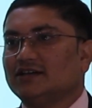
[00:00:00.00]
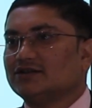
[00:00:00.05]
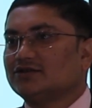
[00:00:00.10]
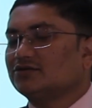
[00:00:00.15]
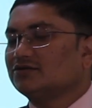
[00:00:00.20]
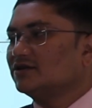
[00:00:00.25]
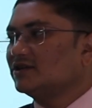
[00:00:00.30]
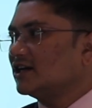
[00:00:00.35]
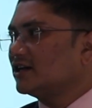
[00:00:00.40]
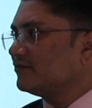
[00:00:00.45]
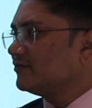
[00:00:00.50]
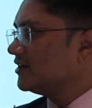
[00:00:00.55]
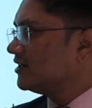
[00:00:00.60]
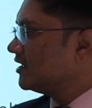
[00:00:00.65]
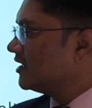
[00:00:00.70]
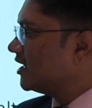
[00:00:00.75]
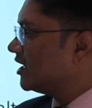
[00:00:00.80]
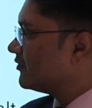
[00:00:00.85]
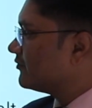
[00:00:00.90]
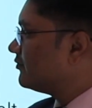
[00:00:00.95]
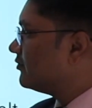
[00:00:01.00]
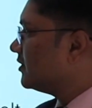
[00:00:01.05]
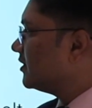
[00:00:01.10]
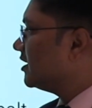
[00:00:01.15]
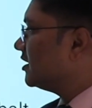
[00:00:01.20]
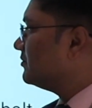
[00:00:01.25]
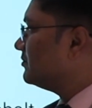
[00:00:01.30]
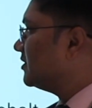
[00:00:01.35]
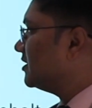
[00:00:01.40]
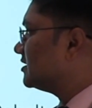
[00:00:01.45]
So they are very helpful
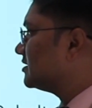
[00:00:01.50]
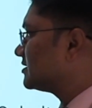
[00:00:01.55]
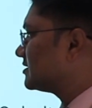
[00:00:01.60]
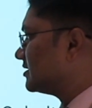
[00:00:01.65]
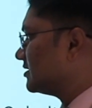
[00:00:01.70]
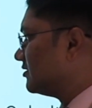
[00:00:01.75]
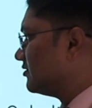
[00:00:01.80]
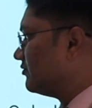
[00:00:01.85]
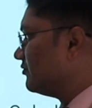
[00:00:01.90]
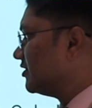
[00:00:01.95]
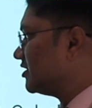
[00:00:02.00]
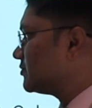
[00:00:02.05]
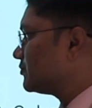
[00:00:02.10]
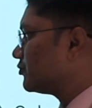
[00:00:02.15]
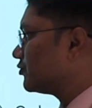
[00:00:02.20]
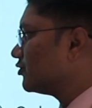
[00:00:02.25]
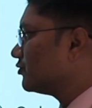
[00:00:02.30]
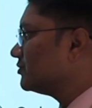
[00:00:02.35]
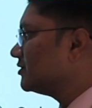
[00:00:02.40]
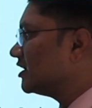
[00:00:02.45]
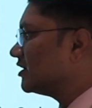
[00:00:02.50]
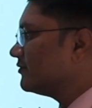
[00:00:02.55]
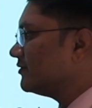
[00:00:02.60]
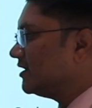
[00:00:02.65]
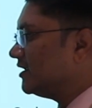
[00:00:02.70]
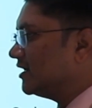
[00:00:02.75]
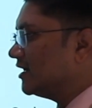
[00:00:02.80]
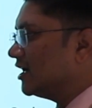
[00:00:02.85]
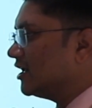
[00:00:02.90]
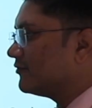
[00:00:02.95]
elements which proved that
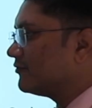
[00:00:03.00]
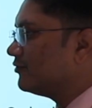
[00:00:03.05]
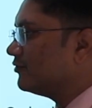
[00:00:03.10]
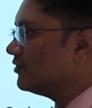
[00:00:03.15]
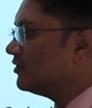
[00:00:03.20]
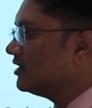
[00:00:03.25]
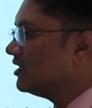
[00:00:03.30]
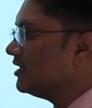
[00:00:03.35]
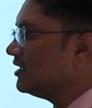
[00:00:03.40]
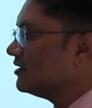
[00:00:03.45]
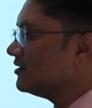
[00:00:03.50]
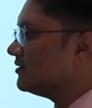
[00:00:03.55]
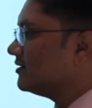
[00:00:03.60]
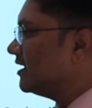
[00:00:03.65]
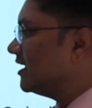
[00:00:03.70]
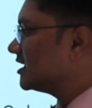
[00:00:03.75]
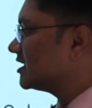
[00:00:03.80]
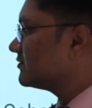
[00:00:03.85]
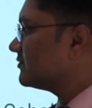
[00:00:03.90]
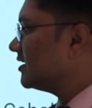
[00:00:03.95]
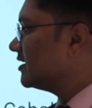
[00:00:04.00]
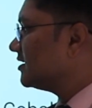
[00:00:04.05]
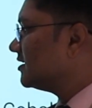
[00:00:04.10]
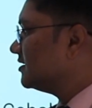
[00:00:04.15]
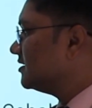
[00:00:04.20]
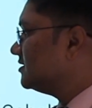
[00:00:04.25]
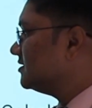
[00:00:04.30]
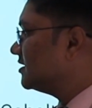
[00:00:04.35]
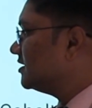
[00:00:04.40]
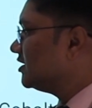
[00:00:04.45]
very helpful. That's why the
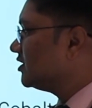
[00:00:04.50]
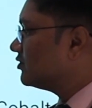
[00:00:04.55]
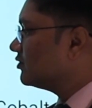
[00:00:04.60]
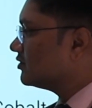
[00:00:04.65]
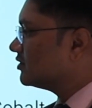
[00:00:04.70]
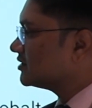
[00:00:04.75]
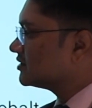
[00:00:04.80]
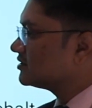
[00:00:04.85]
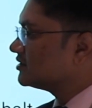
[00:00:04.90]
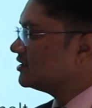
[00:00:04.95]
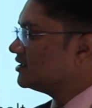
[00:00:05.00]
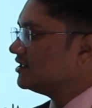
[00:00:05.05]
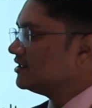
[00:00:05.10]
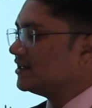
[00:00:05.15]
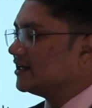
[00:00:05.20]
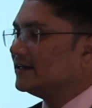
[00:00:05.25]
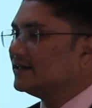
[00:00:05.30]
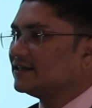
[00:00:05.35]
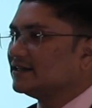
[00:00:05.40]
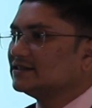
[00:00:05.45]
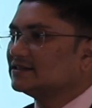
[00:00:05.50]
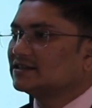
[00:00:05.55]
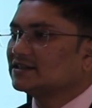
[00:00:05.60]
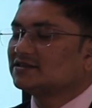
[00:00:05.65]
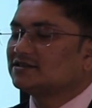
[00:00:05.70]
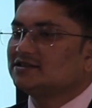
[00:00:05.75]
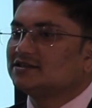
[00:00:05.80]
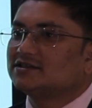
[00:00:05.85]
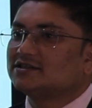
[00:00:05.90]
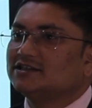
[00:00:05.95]
DJ Nicholas sir in
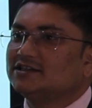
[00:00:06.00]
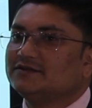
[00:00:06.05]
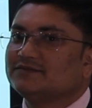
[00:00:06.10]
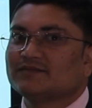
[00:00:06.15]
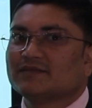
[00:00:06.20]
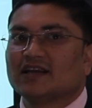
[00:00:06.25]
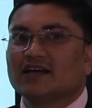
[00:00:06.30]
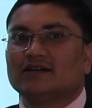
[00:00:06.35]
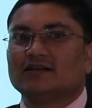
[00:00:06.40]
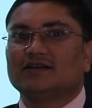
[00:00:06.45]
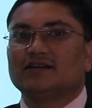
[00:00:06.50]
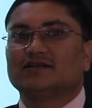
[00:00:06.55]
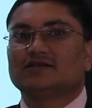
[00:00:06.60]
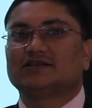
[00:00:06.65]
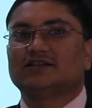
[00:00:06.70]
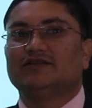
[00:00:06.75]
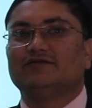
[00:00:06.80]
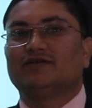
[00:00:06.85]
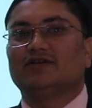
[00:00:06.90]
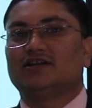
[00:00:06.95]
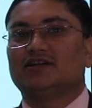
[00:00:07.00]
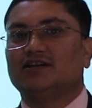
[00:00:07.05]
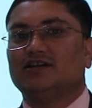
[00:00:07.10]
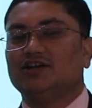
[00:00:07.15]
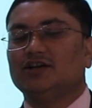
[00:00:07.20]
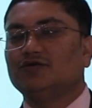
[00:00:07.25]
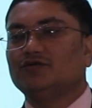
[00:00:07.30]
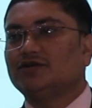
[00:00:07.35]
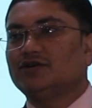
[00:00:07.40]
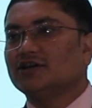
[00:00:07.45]
1963 they has given the
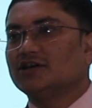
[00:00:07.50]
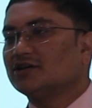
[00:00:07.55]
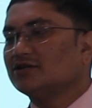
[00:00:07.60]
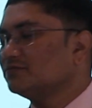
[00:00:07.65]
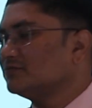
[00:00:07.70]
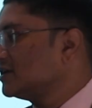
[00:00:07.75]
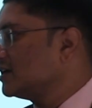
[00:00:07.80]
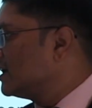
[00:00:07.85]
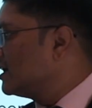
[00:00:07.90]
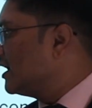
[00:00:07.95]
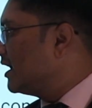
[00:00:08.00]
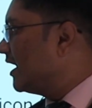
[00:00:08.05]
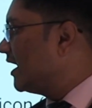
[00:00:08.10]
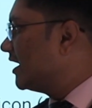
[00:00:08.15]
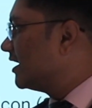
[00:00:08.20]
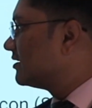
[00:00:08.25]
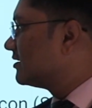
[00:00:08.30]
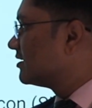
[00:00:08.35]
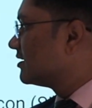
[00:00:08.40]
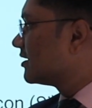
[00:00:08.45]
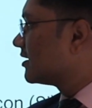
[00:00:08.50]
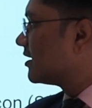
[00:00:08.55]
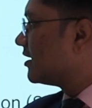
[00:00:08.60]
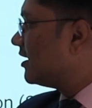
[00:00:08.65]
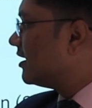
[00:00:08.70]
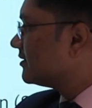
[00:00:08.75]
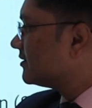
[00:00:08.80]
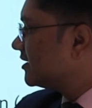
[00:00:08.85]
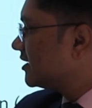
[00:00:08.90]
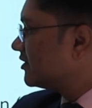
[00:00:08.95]
new term and
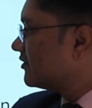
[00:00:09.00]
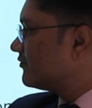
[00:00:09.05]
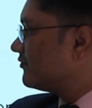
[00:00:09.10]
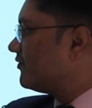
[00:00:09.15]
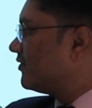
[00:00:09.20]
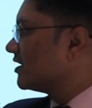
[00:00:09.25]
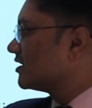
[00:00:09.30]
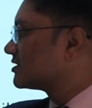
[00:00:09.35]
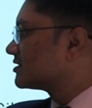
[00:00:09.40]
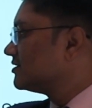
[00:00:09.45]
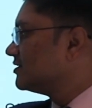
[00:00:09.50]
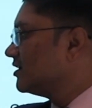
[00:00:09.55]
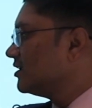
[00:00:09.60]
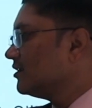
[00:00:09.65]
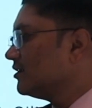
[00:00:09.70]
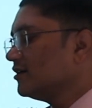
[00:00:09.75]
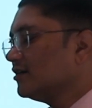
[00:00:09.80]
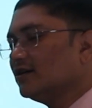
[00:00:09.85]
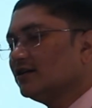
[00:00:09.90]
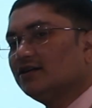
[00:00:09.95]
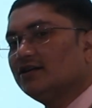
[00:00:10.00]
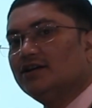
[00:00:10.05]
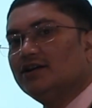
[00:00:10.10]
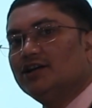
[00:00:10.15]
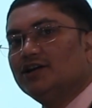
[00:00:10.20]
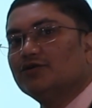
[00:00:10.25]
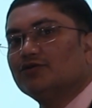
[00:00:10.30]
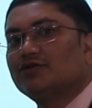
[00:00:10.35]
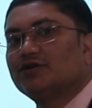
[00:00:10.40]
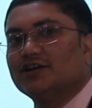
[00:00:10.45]
called it functional
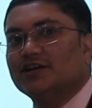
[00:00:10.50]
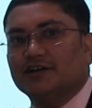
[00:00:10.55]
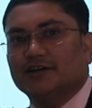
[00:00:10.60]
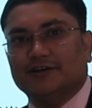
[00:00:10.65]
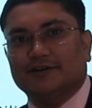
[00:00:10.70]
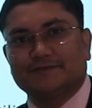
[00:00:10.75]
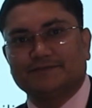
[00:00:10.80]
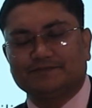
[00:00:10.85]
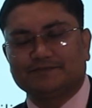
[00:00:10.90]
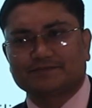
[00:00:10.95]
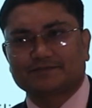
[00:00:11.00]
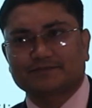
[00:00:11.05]
nutrient.